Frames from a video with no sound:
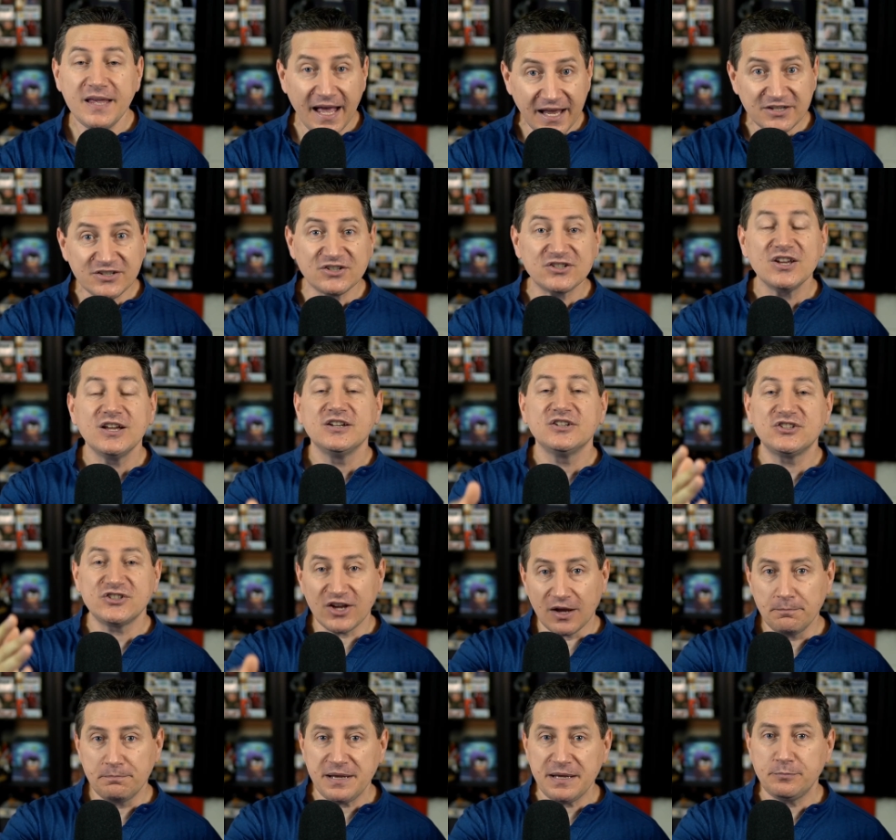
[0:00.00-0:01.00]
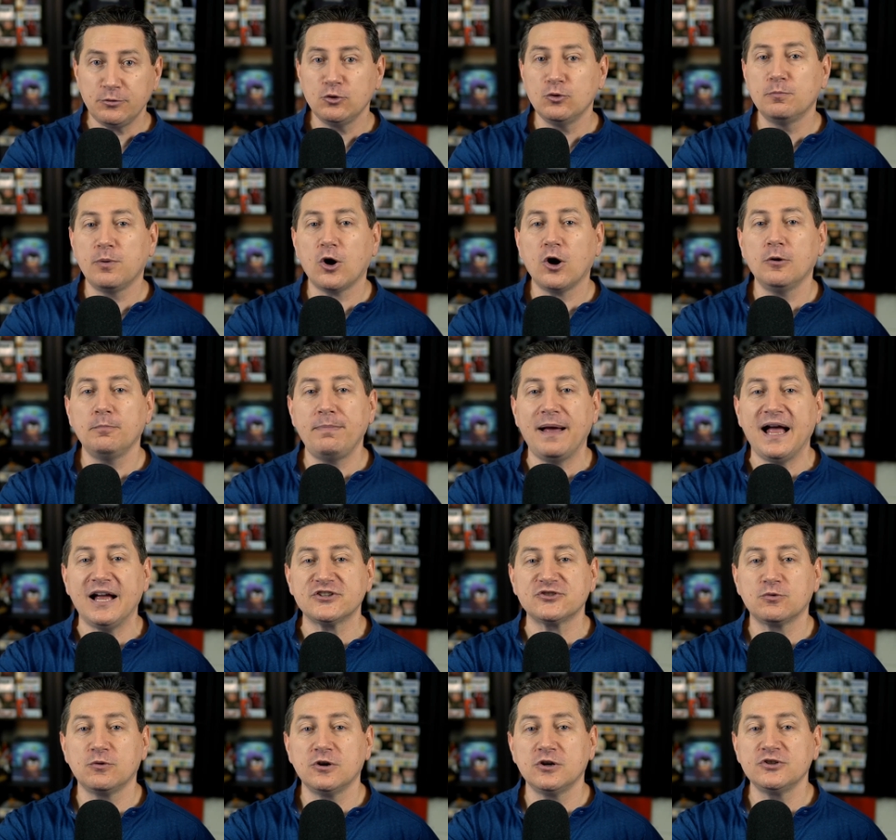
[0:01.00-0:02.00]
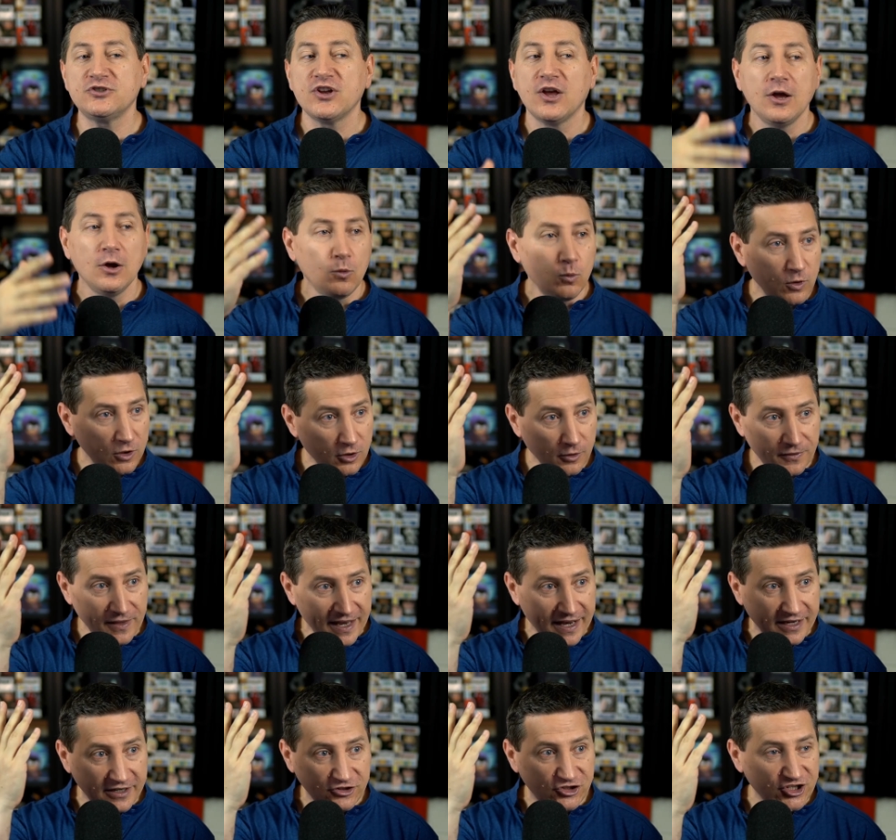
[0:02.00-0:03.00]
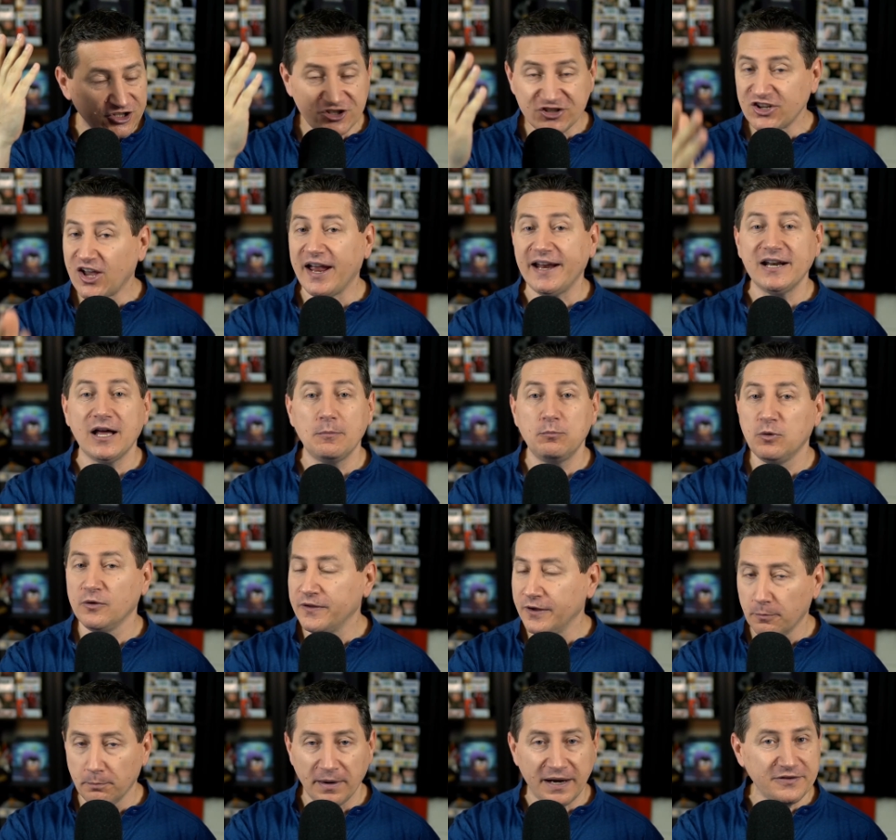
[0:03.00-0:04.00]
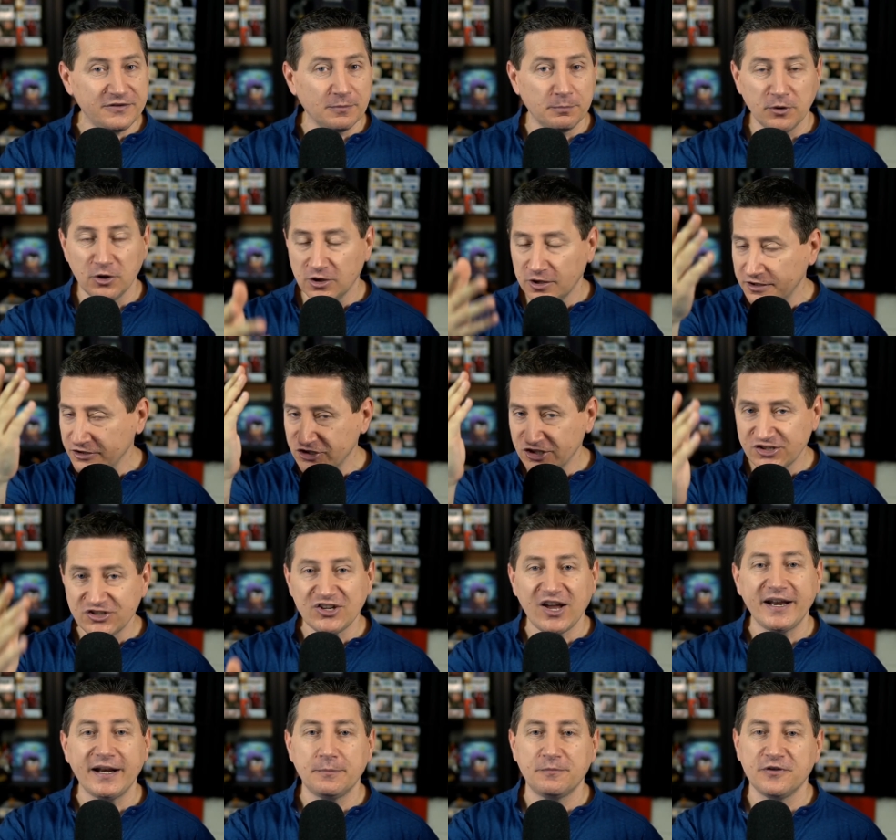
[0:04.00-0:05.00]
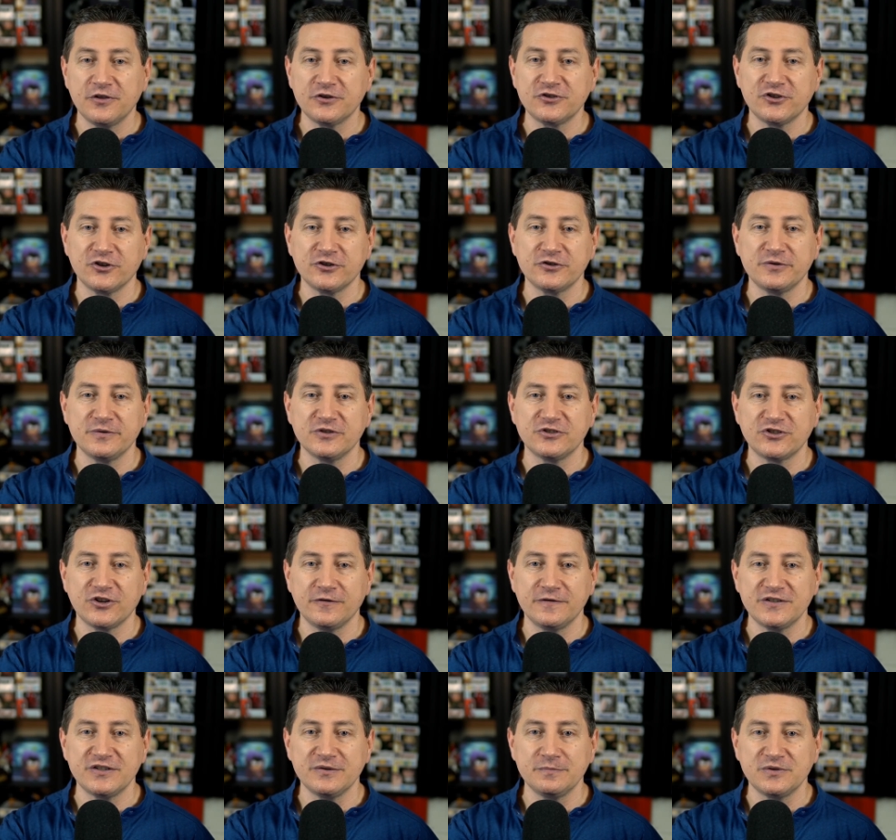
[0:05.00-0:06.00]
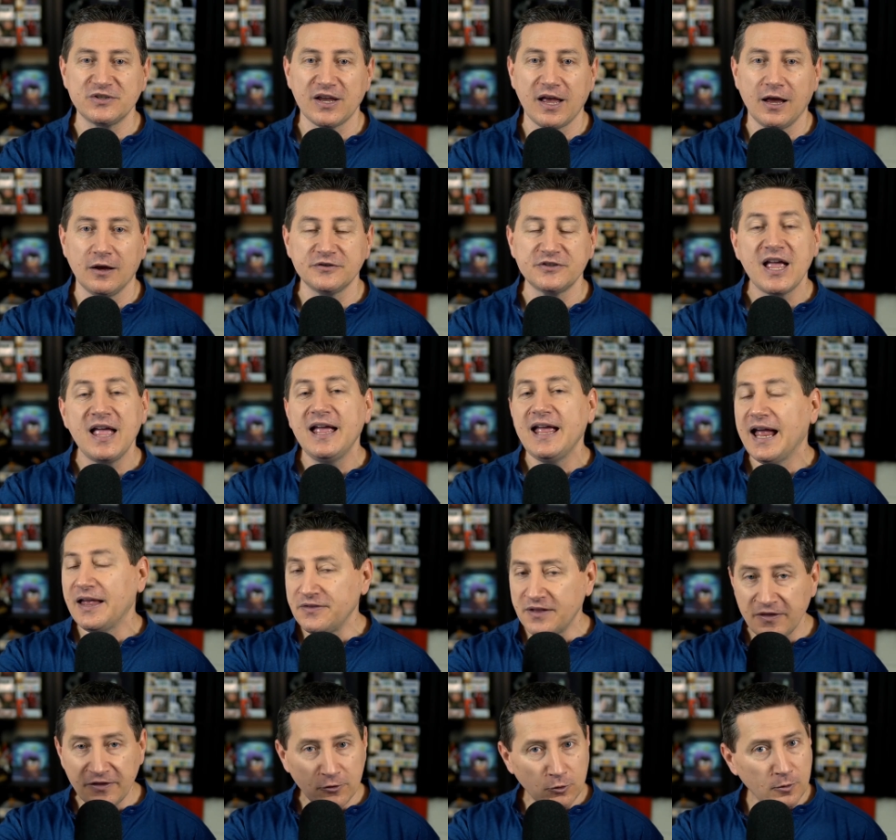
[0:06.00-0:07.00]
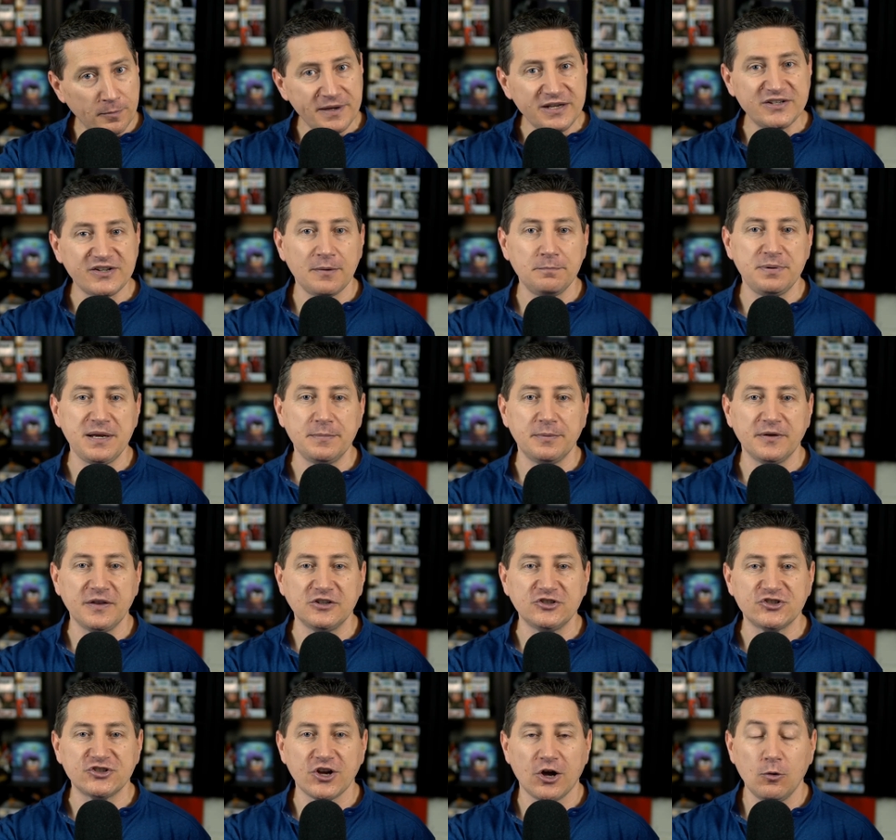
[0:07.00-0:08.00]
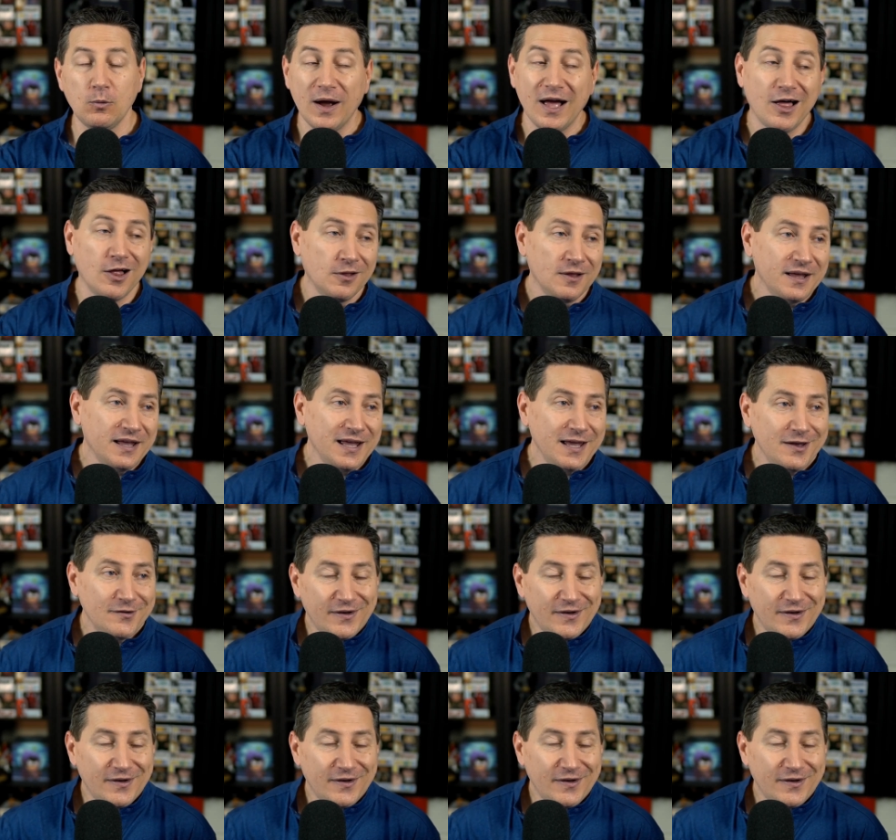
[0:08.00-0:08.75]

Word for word: Yes, some people who borrow passwords will then just sign up, well, they'll bite the bullet and just sign up for the service, themselves. And then there will be some people that just go, well,